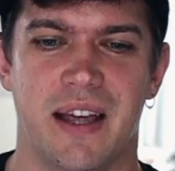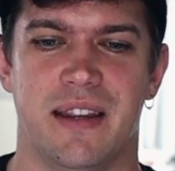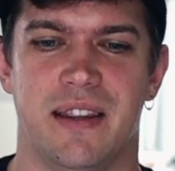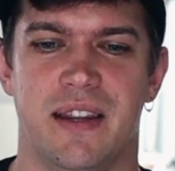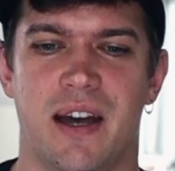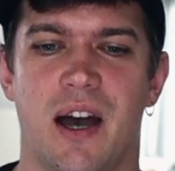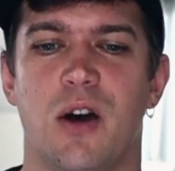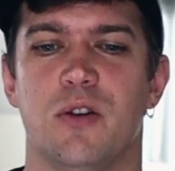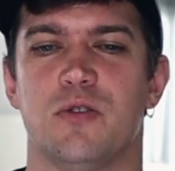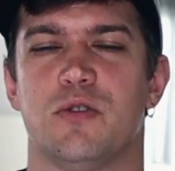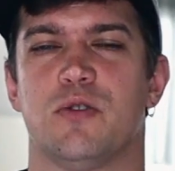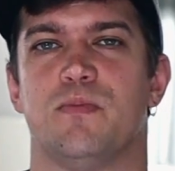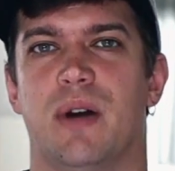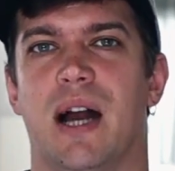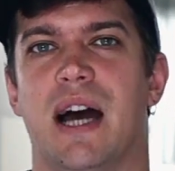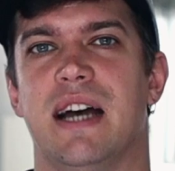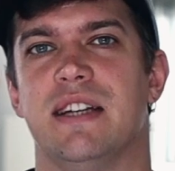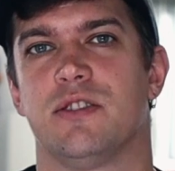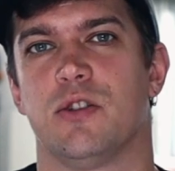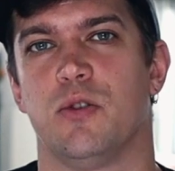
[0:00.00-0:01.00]
The house
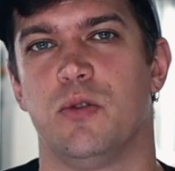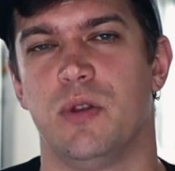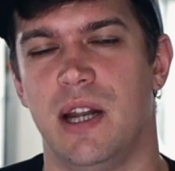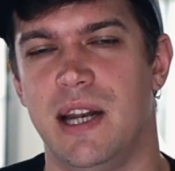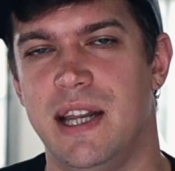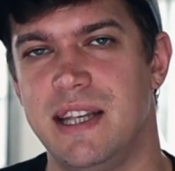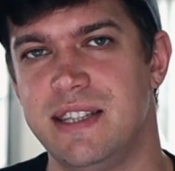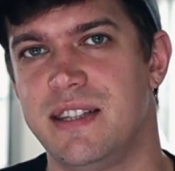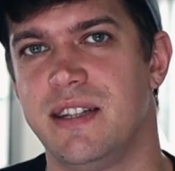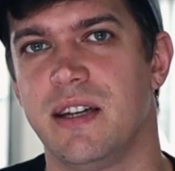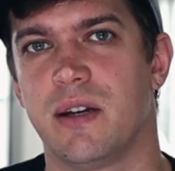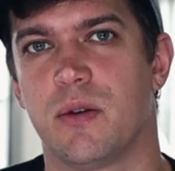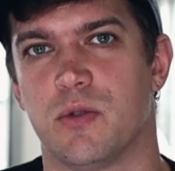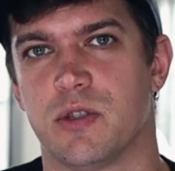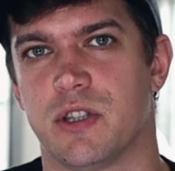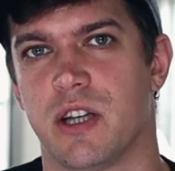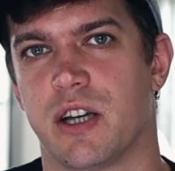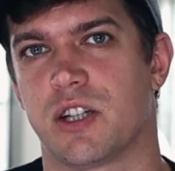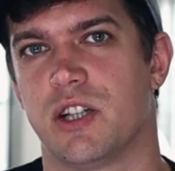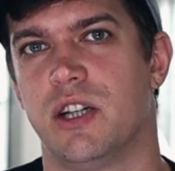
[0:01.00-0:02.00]
price on the listing
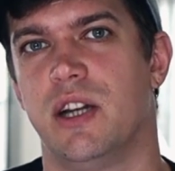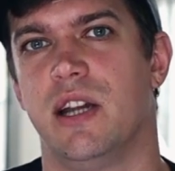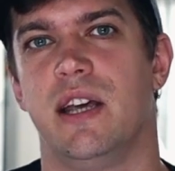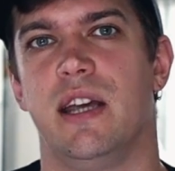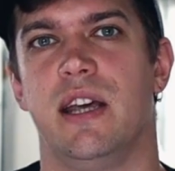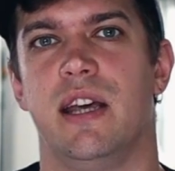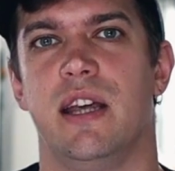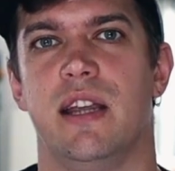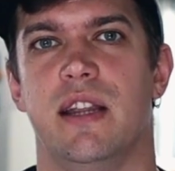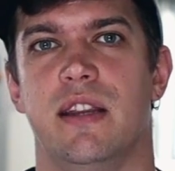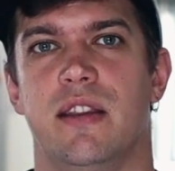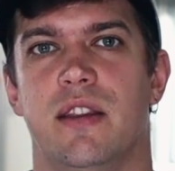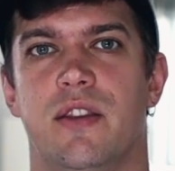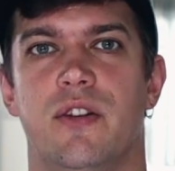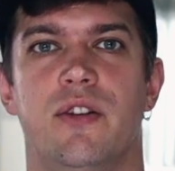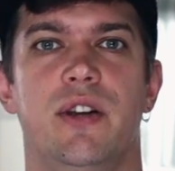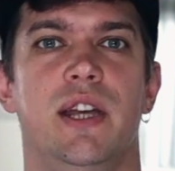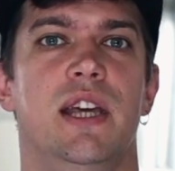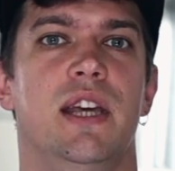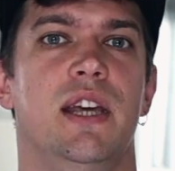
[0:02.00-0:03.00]
was actually
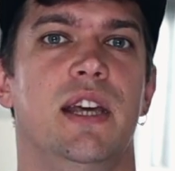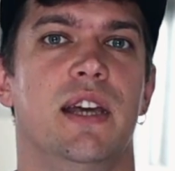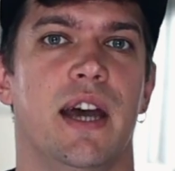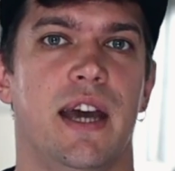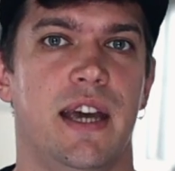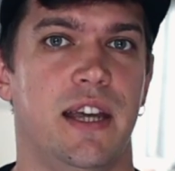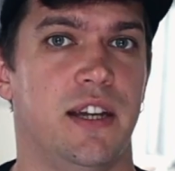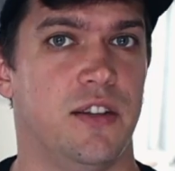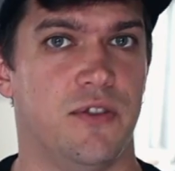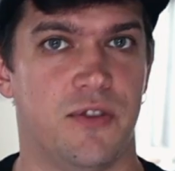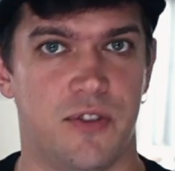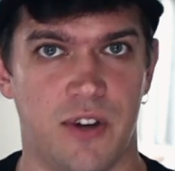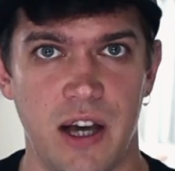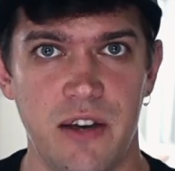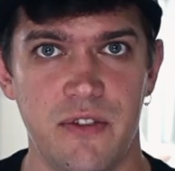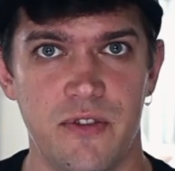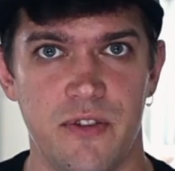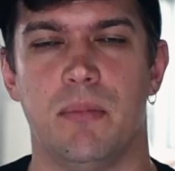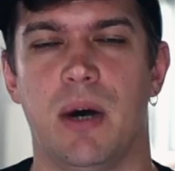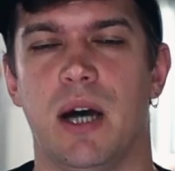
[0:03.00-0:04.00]

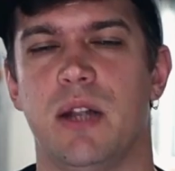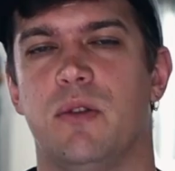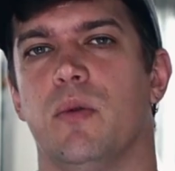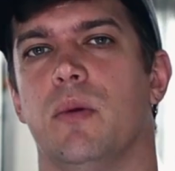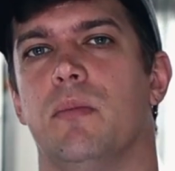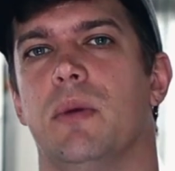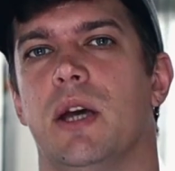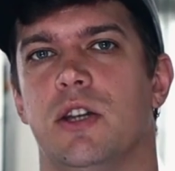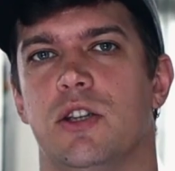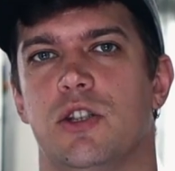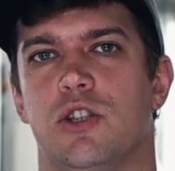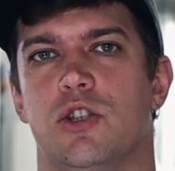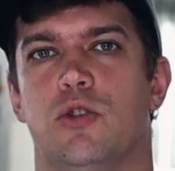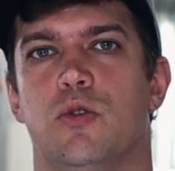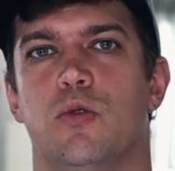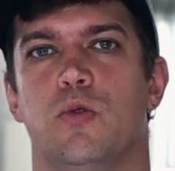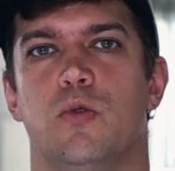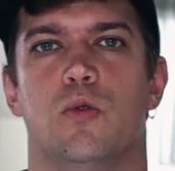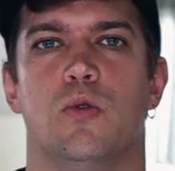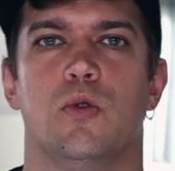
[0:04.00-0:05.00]
385, but we managed
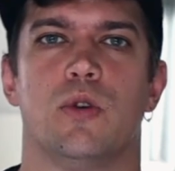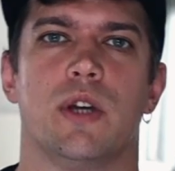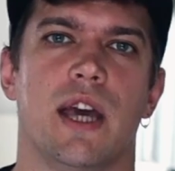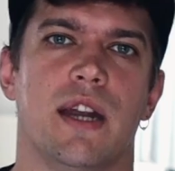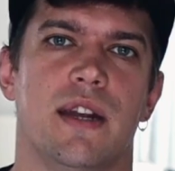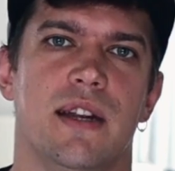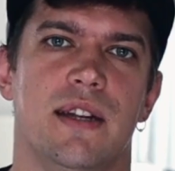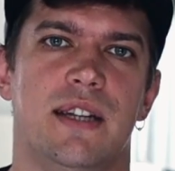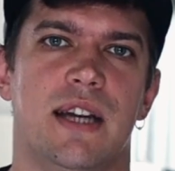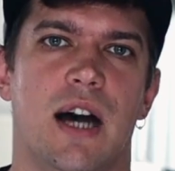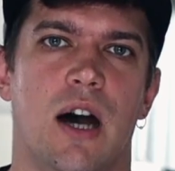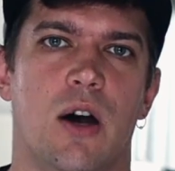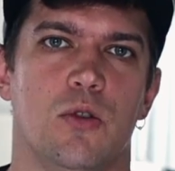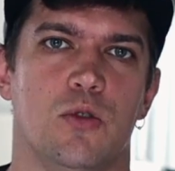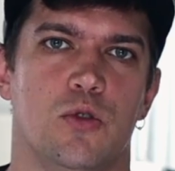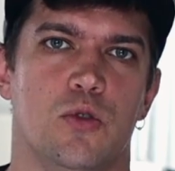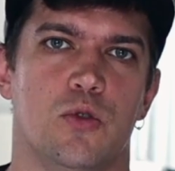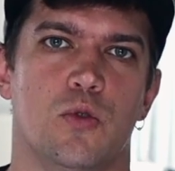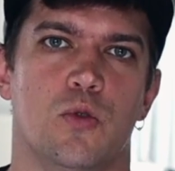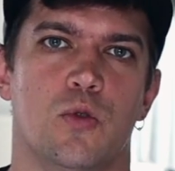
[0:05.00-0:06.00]
to get it
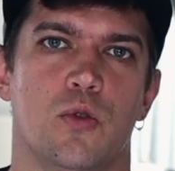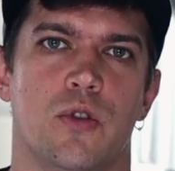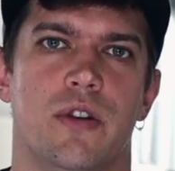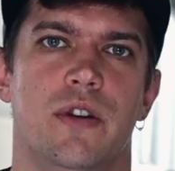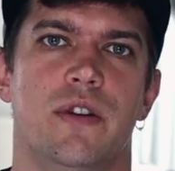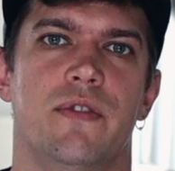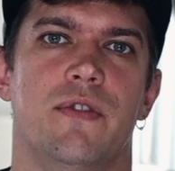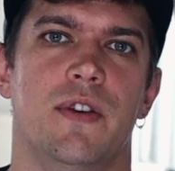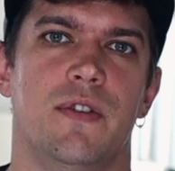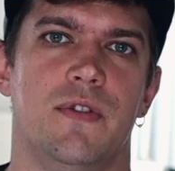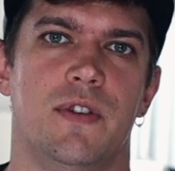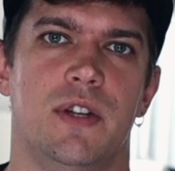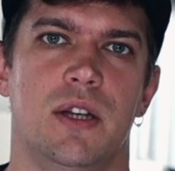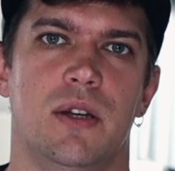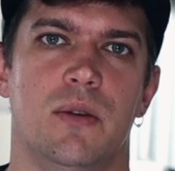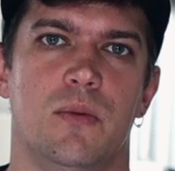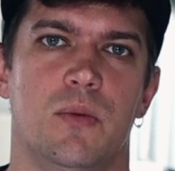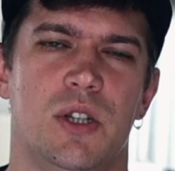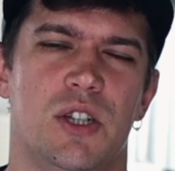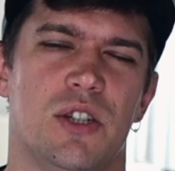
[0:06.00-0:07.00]
down to
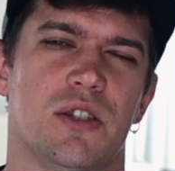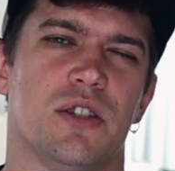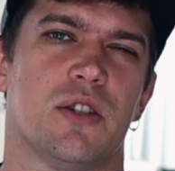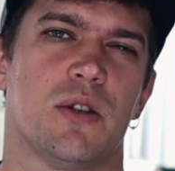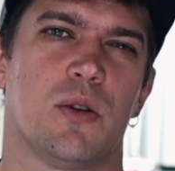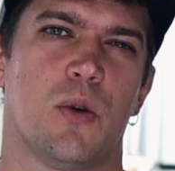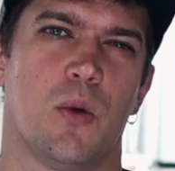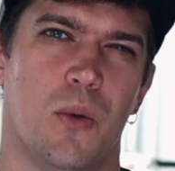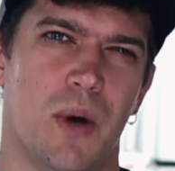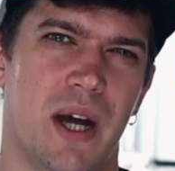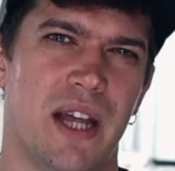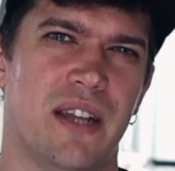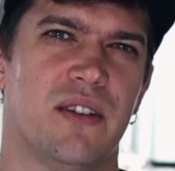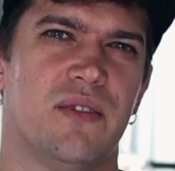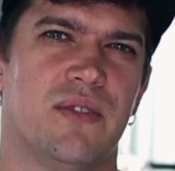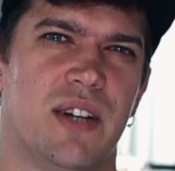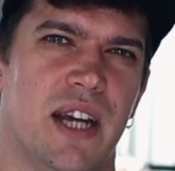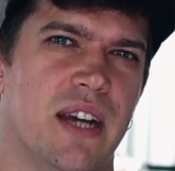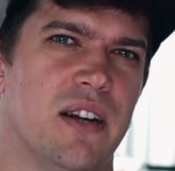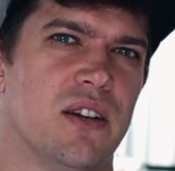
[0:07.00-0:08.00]
350, which is quite a
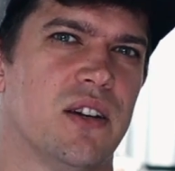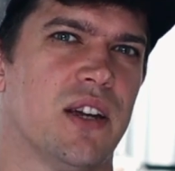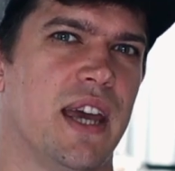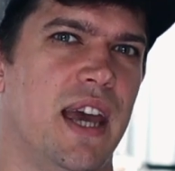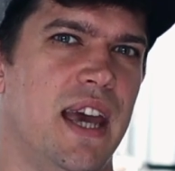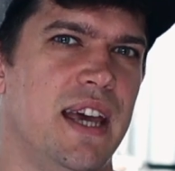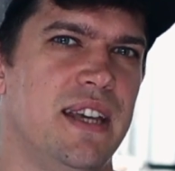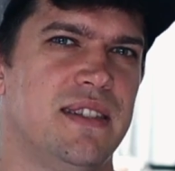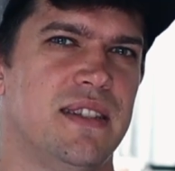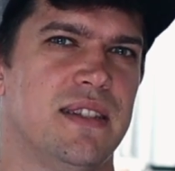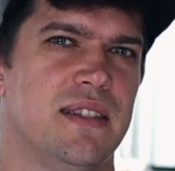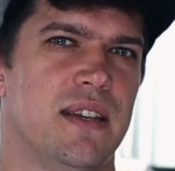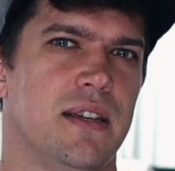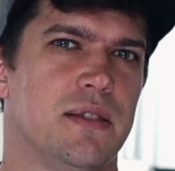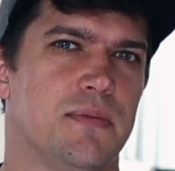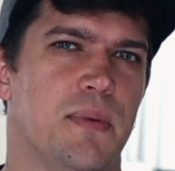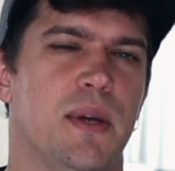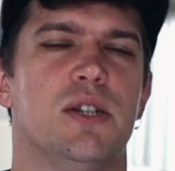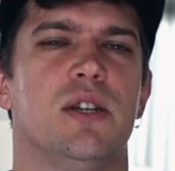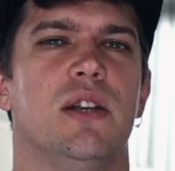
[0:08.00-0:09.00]
rare case,
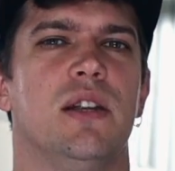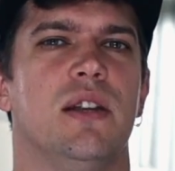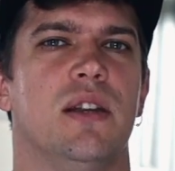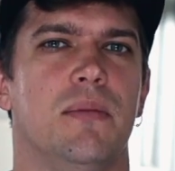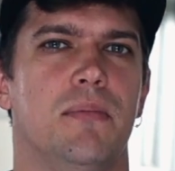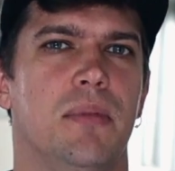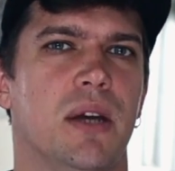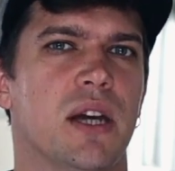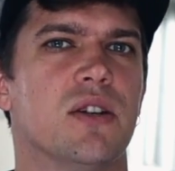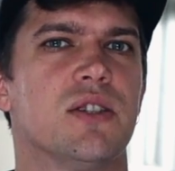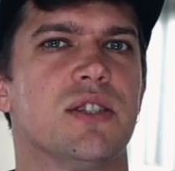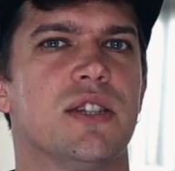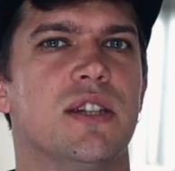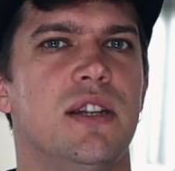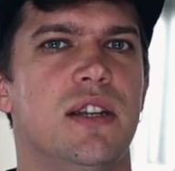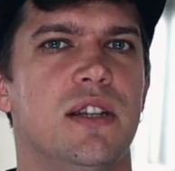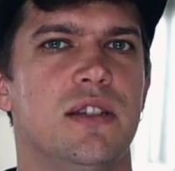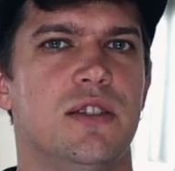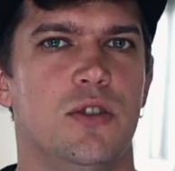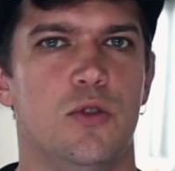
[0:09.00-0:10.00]
especially in the bigger
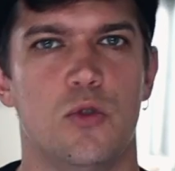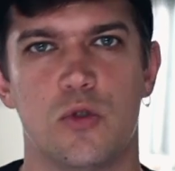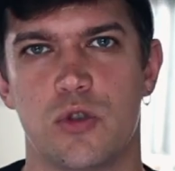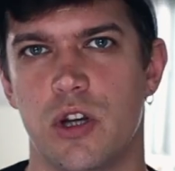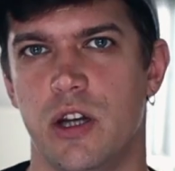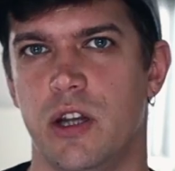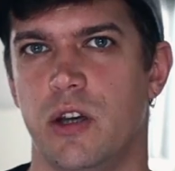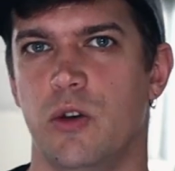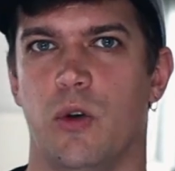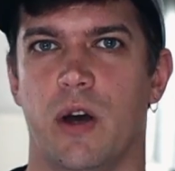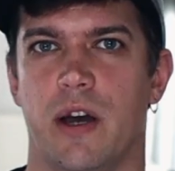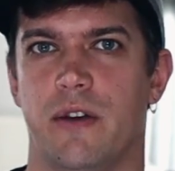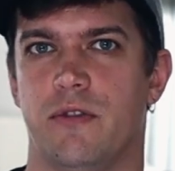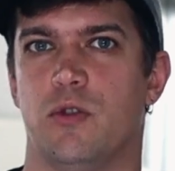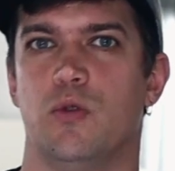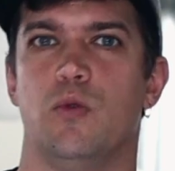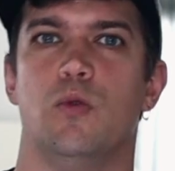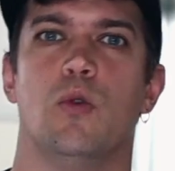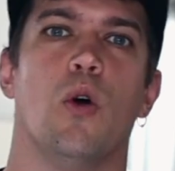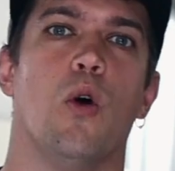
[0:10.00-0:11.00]
cities. Usually you have
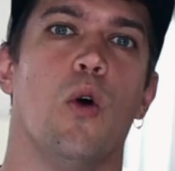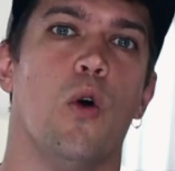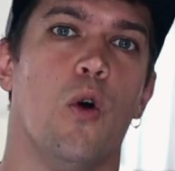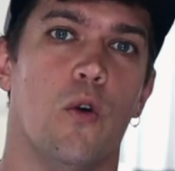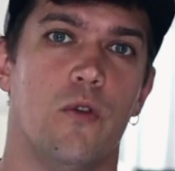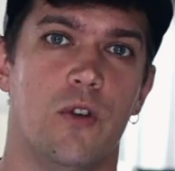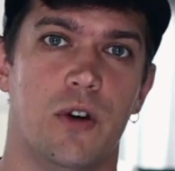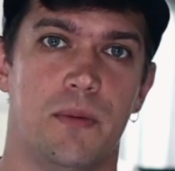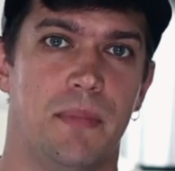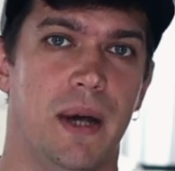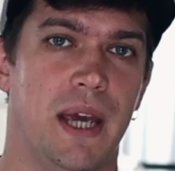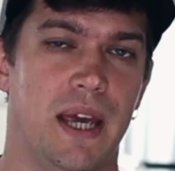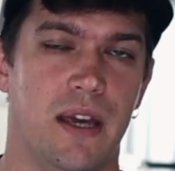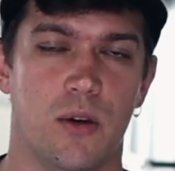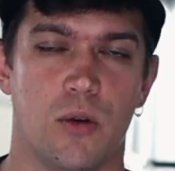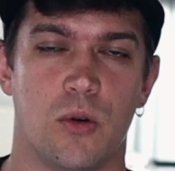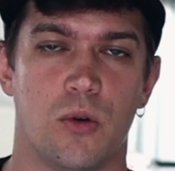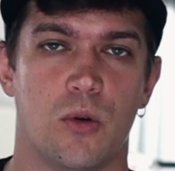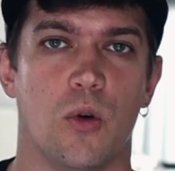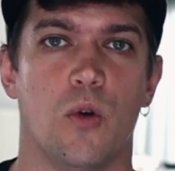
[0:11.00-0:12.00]
to overpay
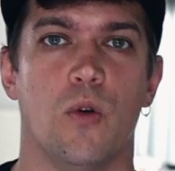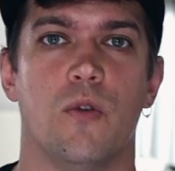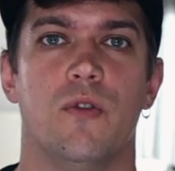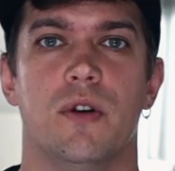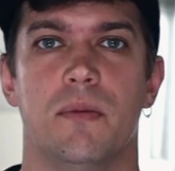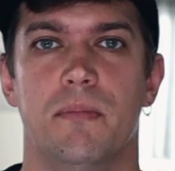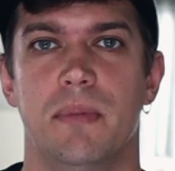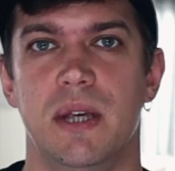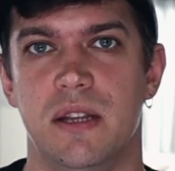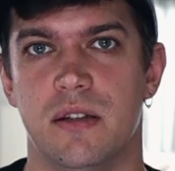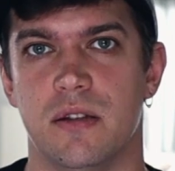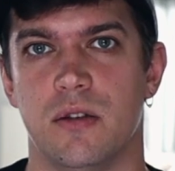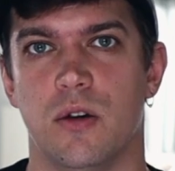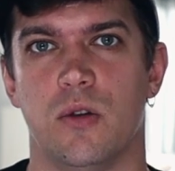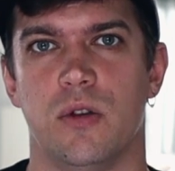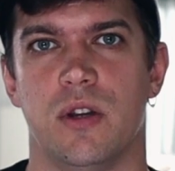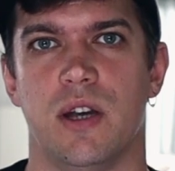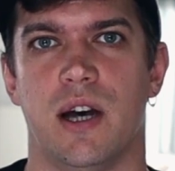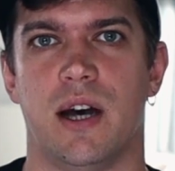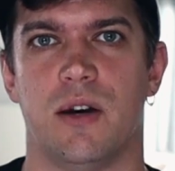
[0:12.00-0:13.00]
or overbid
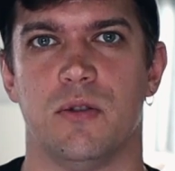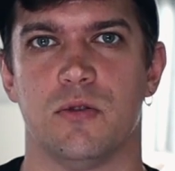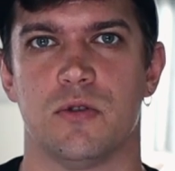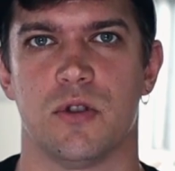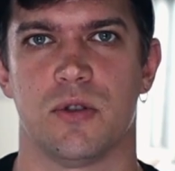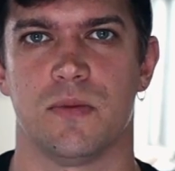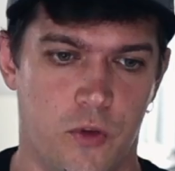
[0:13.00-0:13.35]
on the house.